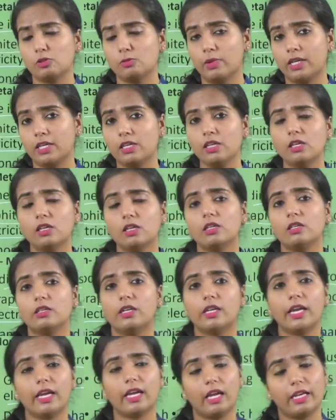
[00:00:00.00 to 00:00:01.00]
but here
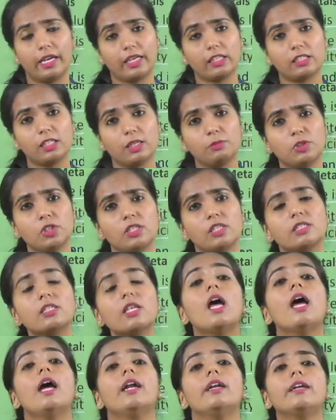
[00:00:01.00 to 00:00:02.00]
an exception is
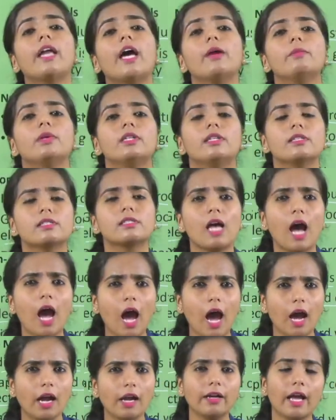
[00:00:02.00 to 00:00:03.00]
diamond is
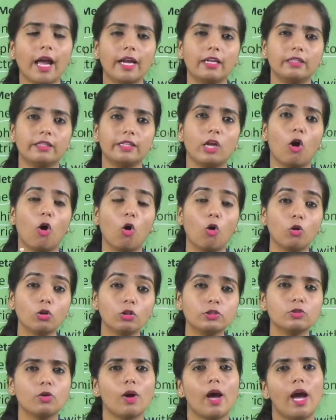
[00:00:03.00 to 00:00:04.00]
hard and they
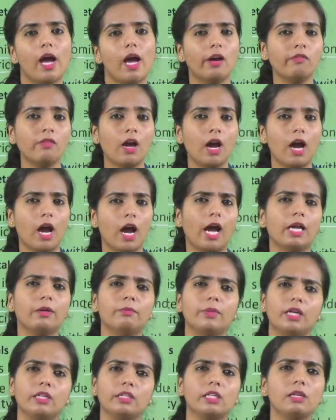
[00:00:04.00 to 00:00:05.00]
also have high
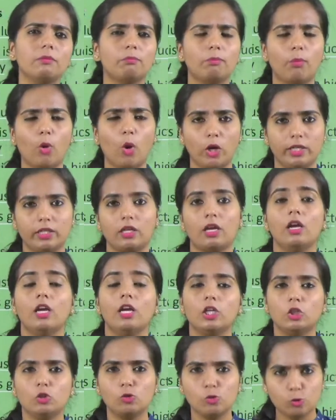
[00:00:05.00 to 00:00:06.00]
melting point.
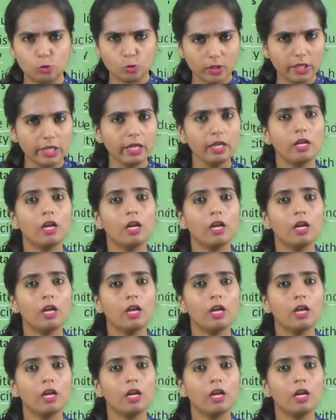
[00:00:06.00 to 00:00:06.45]
Usually